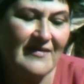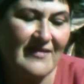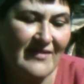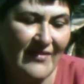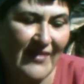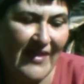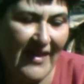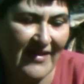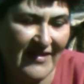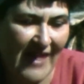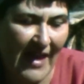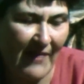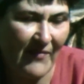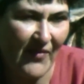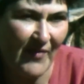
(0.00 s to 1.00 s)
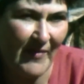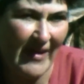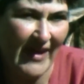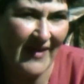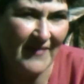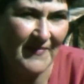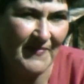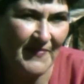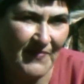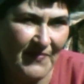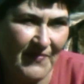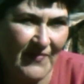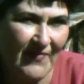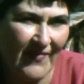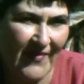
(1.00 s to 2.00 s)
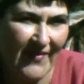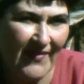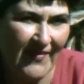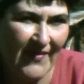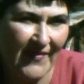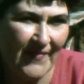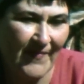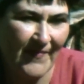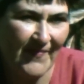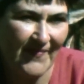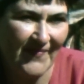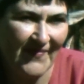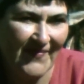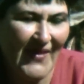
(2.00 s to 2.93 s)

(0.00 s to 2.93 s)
probably a job for me. Do you like it out here?